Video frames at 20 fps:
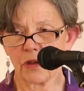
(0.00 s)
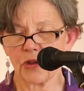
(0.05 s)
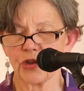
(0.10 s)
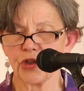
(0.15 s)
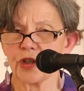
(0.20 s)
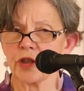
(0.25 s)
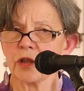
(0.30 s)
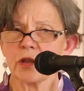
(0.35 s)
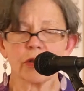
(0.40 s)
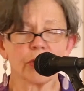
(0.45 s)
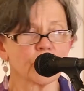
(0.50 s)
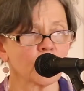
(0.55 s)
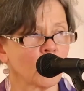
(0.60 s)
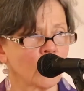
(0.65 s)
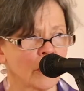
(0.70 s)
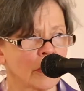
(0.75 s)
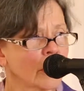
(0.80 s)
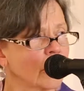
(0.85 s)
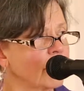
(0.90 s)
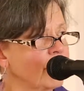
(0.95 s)
She is
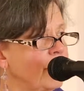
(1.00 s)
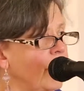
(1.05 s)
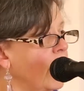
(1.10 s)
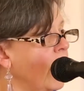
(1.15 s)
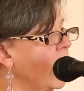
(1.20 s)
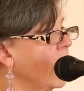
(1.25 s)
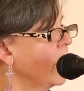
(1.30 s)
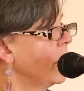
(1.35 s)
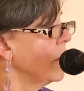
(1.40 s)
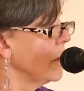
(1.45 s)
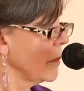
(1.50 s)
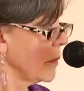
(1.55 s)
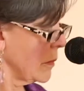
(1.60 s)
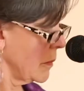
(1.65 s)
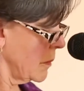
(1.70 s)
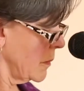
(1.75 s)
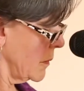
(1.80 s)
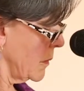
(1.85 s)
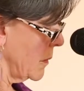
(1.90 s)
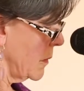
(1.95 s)
waterfall.
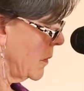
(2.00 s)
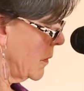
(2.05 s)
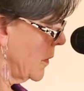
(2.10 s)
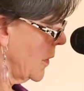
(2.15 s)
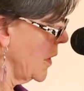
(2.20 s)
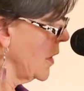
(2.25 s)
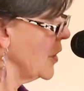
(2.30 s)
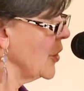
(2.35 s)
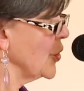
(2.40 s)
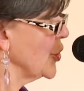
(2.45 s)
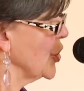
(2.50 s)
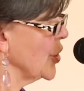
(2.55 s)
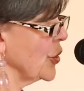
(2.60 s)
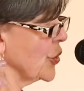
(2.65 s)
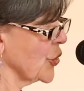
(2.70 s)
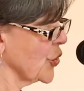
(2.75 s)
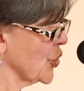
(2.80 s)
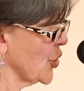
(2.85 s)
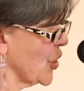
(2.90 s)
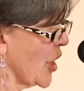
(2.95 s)
She
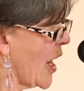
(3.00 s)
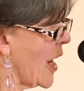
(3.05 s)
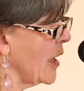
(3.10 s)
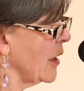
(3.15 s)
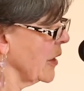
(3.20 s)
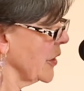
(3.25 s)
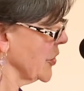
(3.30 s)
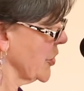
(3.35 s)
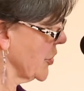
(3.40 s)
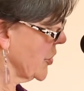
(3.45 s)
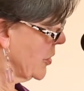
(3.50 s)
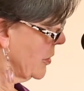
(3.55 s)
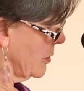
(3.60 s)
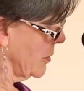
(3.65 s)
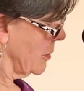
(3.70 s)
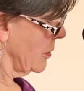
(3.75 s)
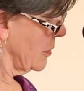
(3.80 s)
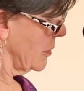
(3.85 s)
is chalice.